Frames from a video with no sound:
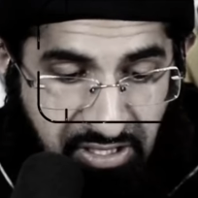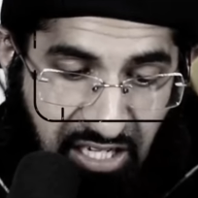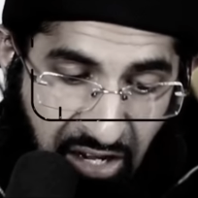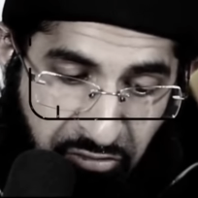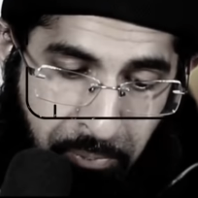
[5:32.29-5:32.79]
But the
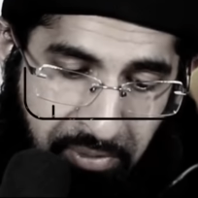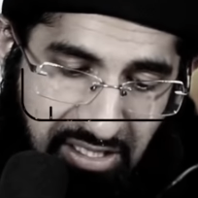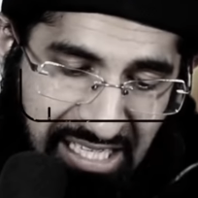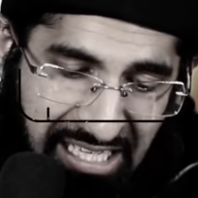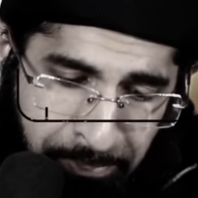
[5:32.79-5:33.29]

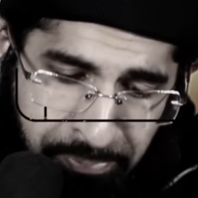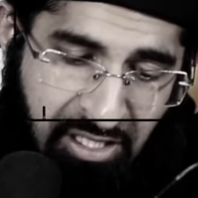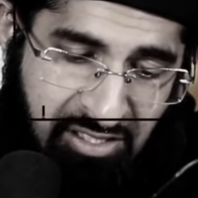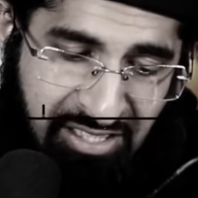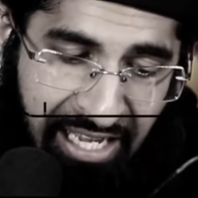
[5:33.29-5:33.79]
government keeps
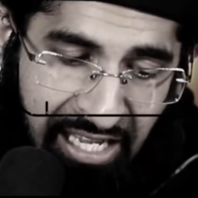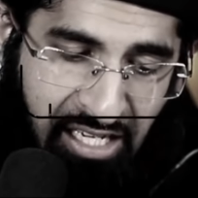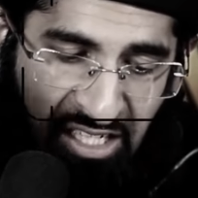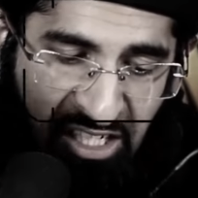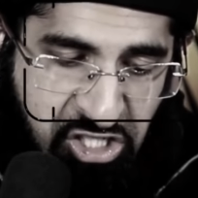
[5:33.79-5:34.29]
us
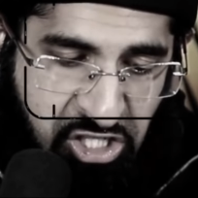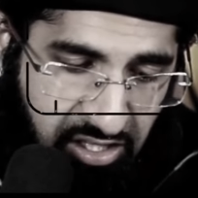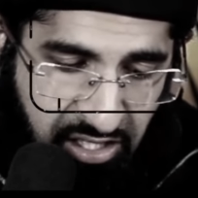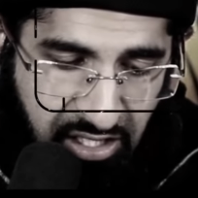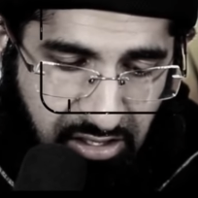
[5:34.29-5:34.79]
hating each
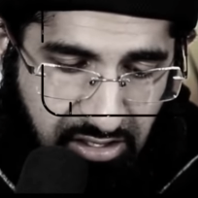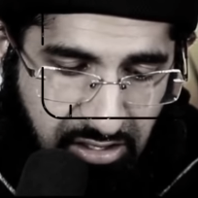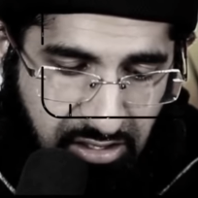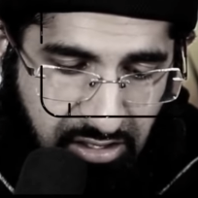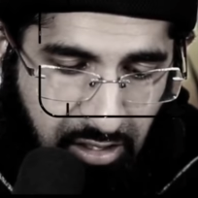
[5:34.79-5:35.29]
other
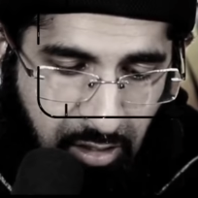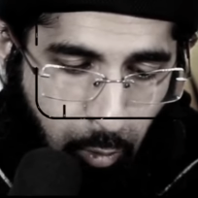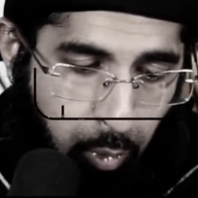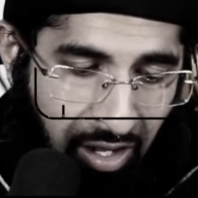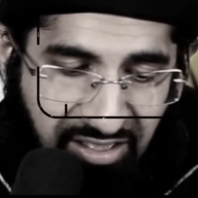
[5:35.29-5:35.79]

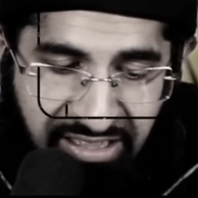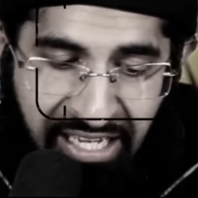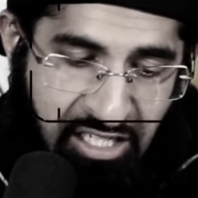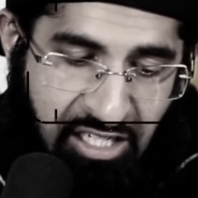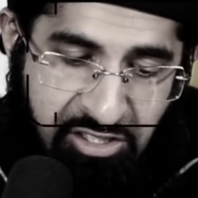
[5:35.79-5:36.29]
while
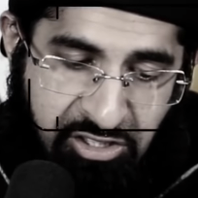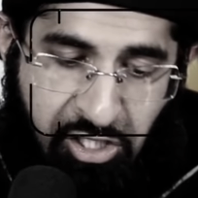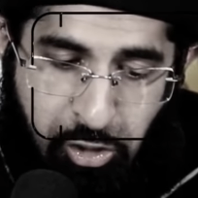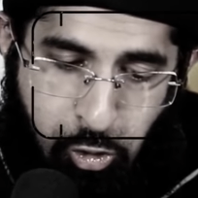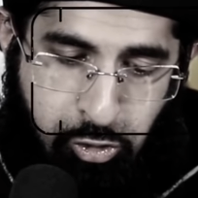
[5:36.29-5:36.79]
they
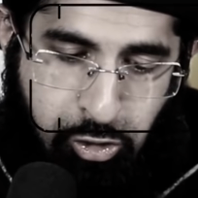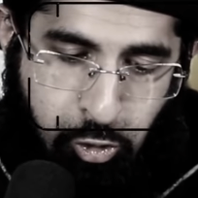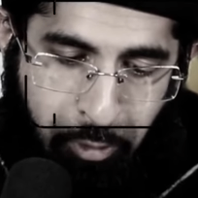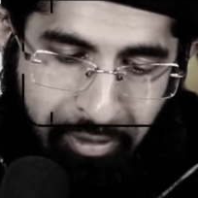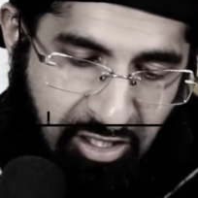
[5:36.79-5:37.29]
continue
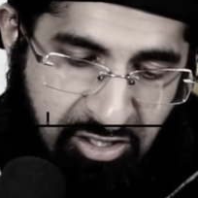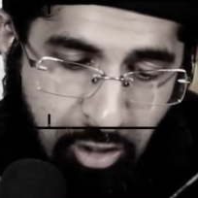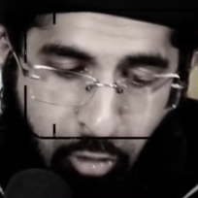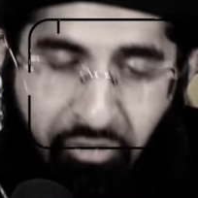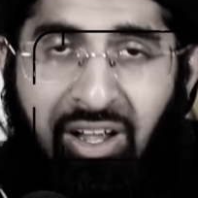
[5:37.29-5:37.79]
screwing us
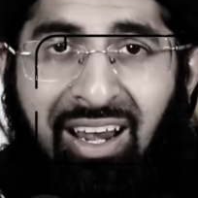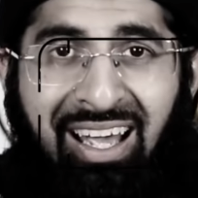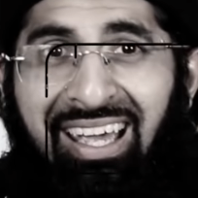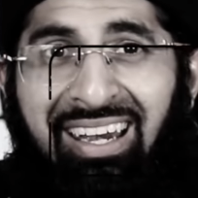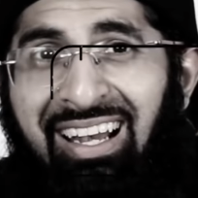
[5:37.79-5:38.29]
over
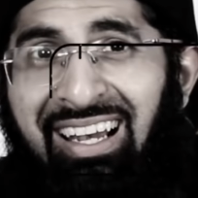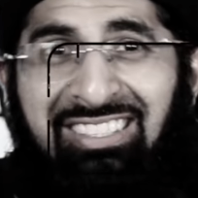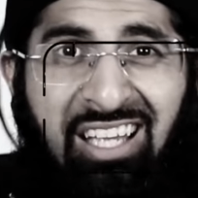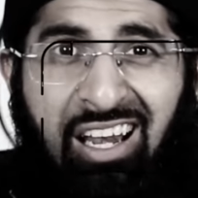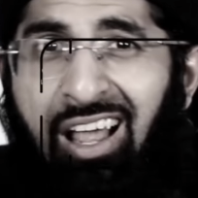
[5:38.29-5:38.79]
like oh, an
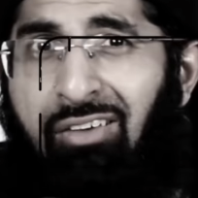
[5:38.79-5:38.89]
illicit man.